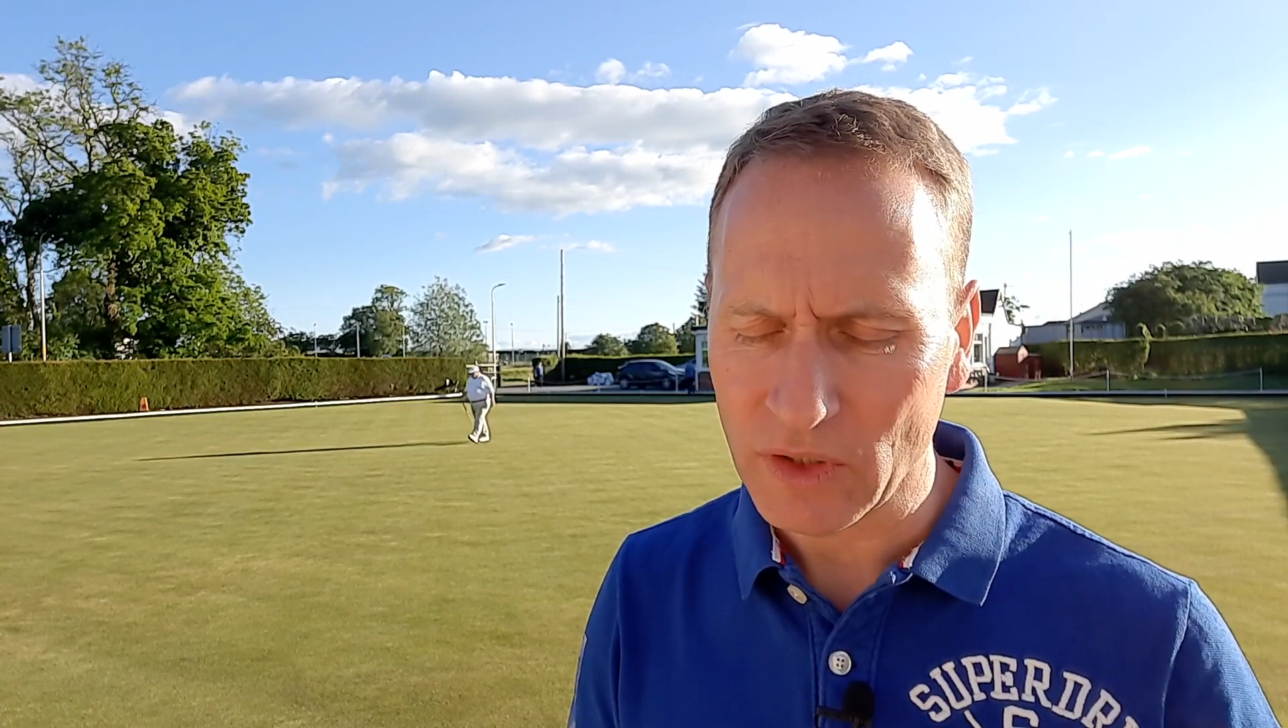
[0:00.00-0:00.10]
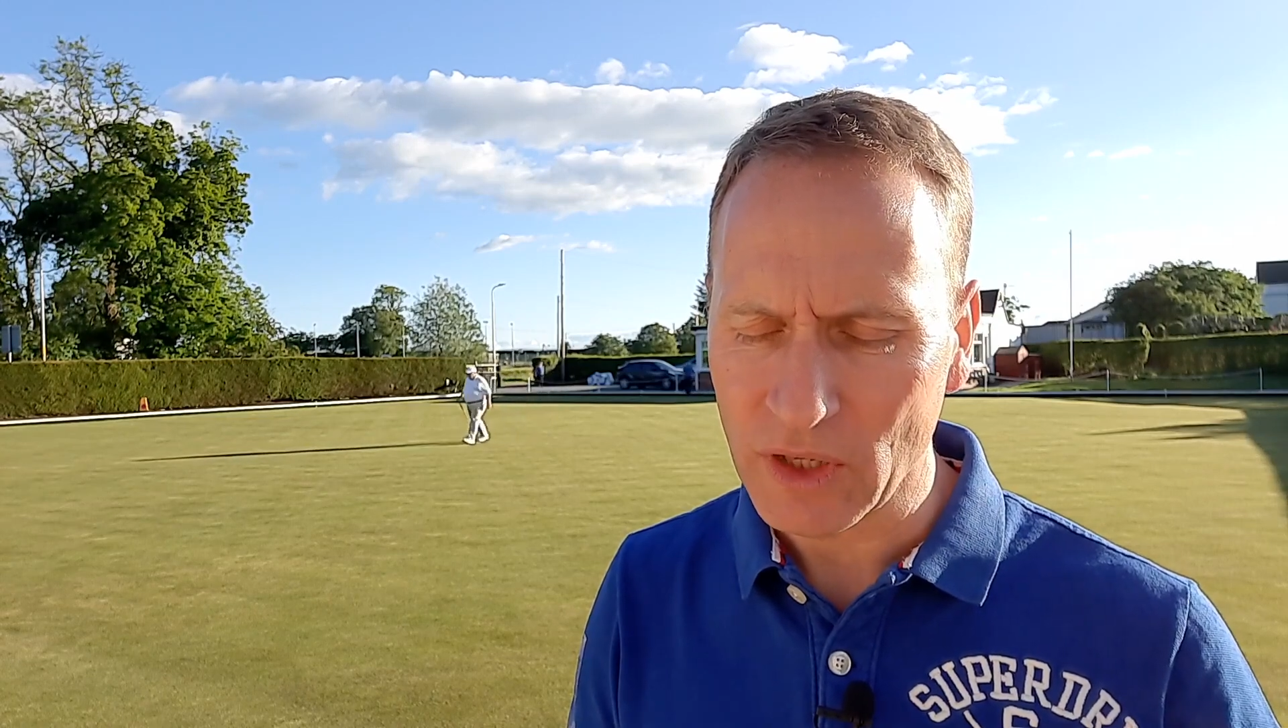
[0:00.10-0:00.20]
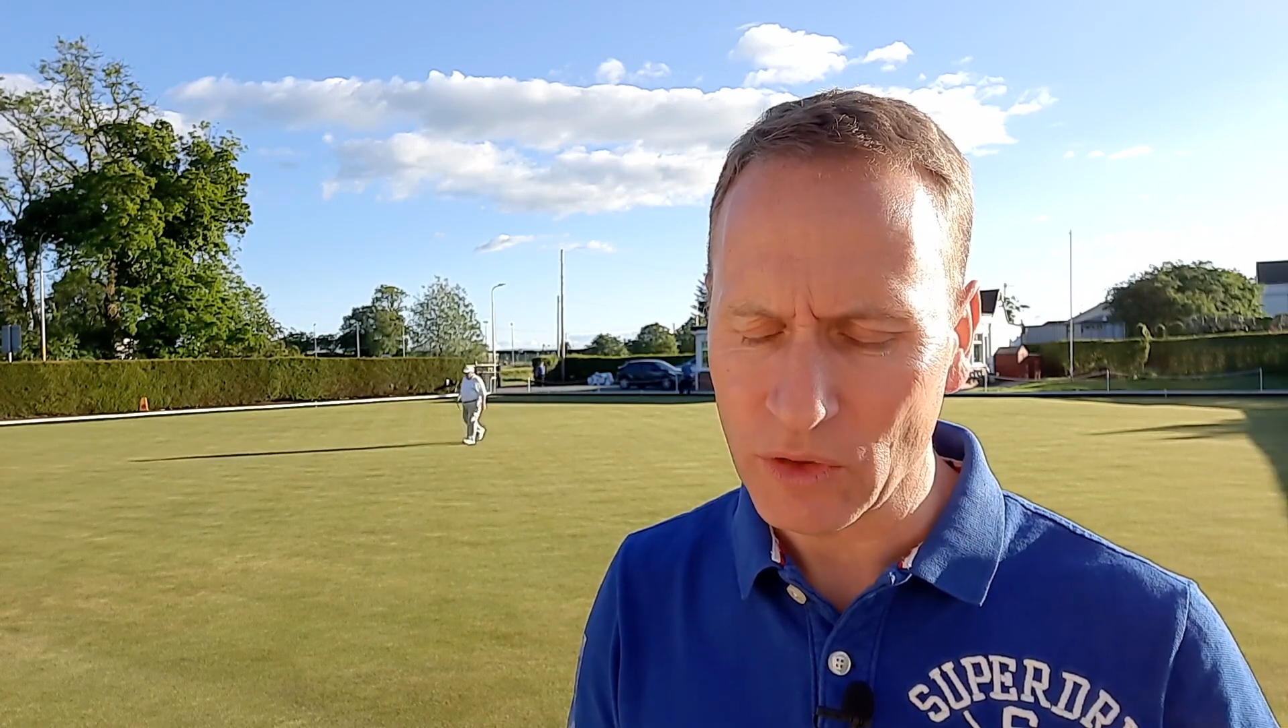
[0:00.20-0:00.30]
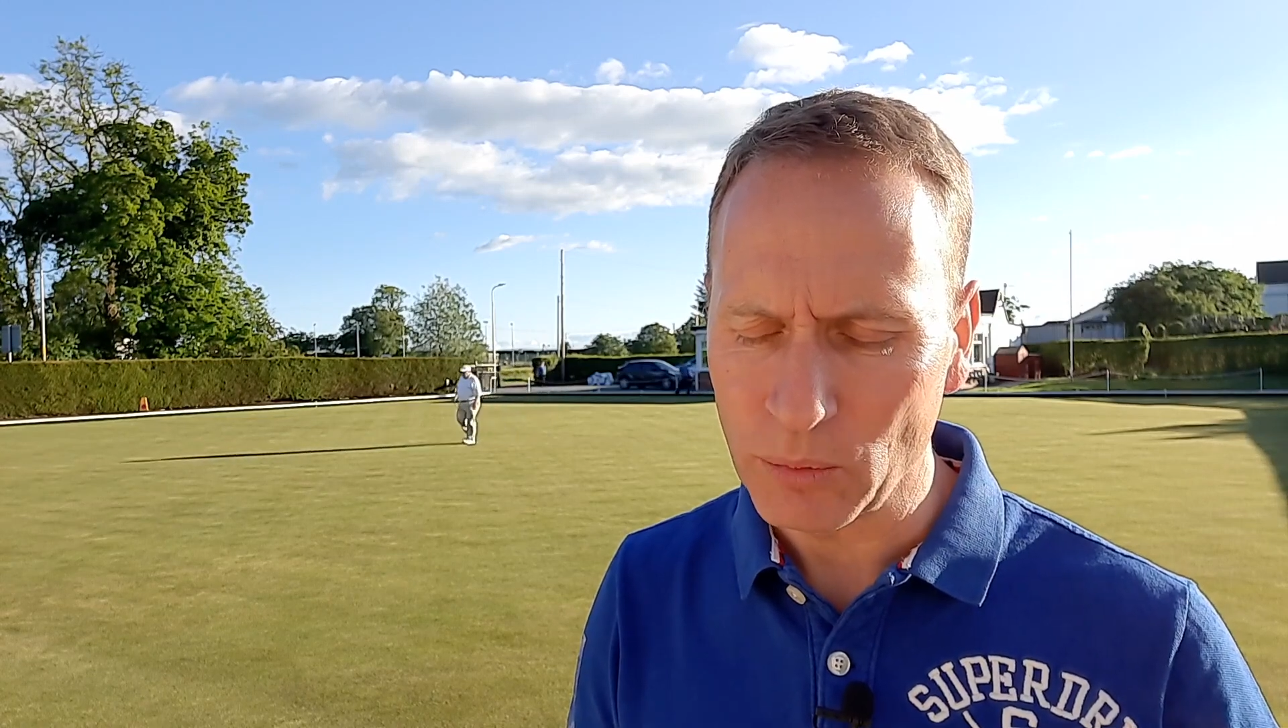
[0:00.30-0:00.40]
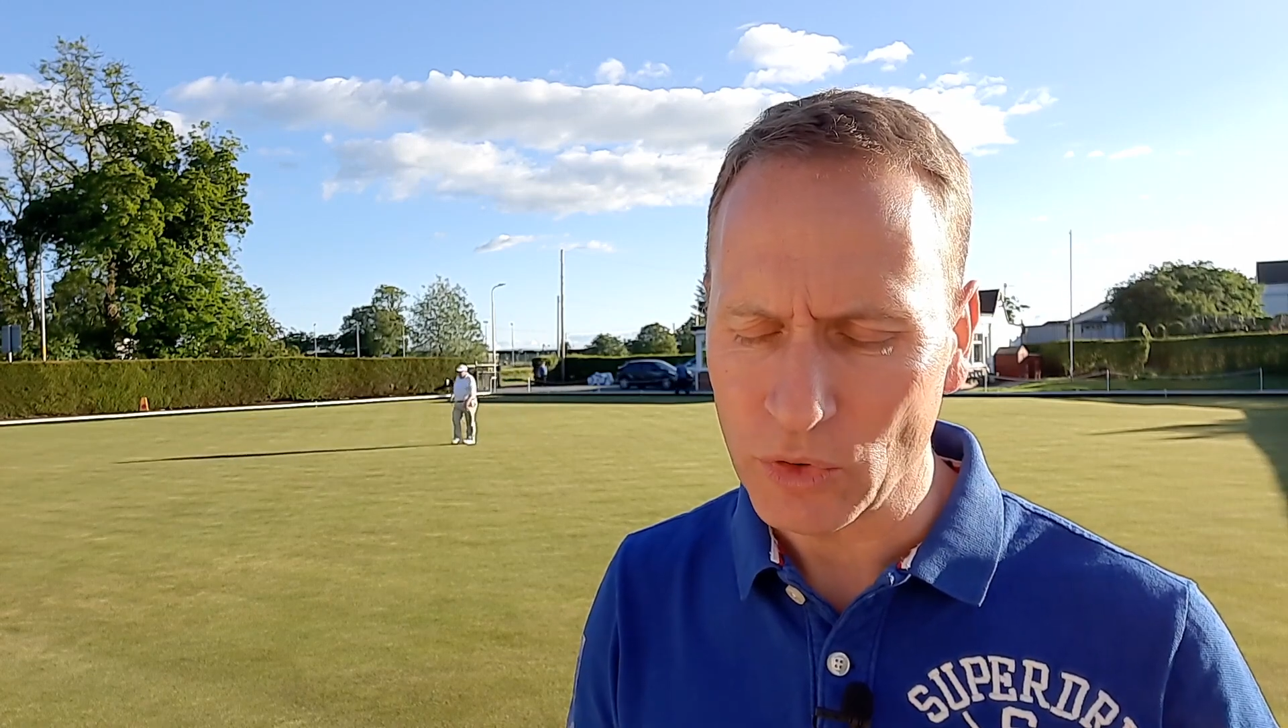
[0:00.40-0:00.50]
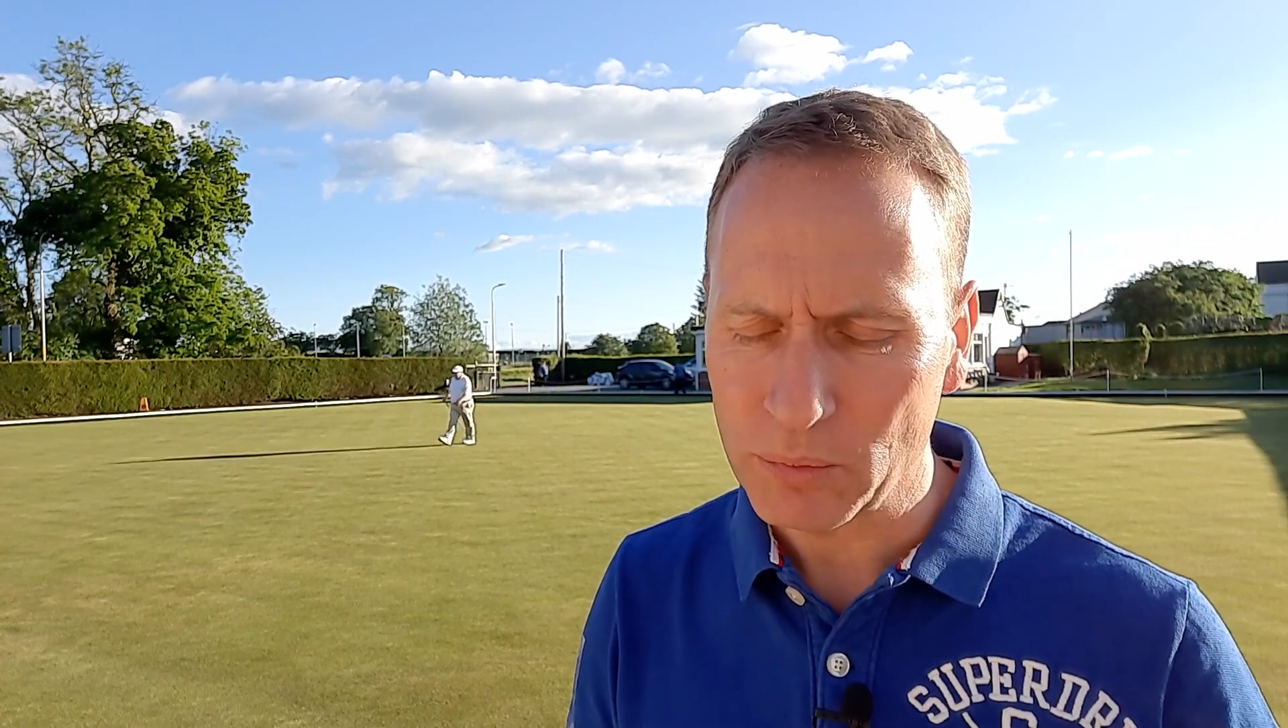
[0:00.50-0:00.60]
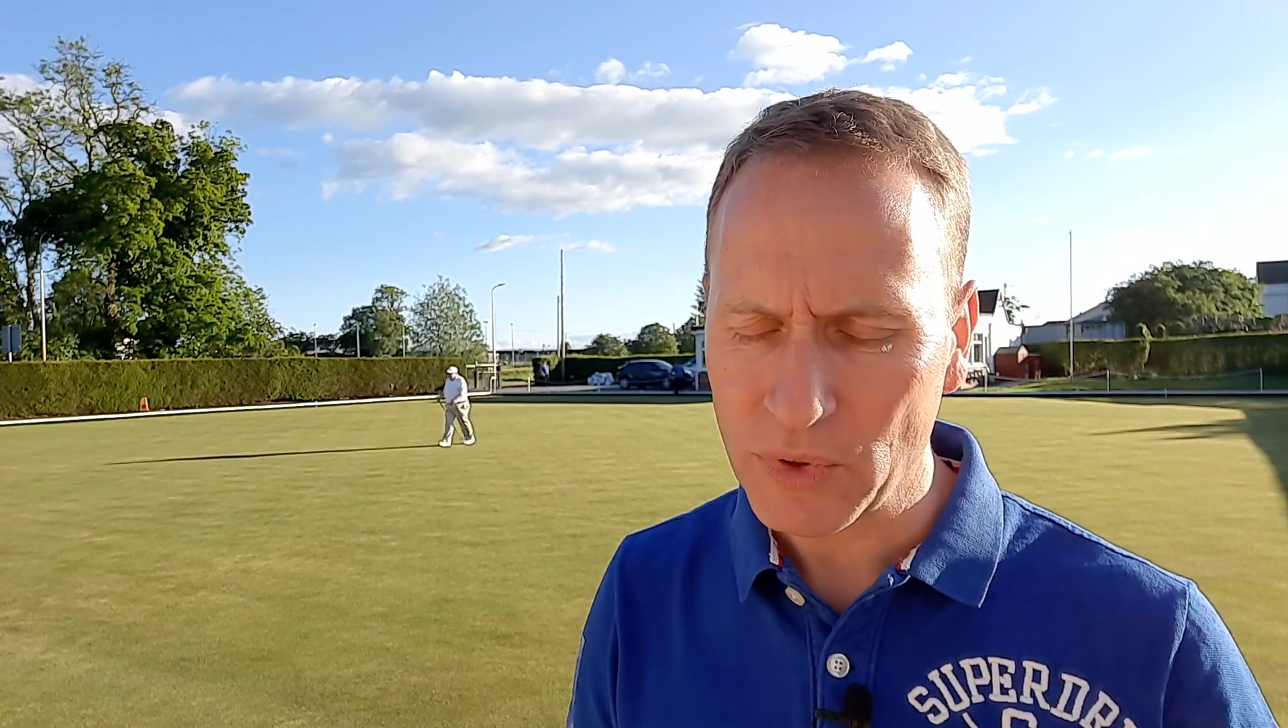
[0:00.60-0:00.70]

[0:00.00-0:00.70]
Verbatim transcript: in his most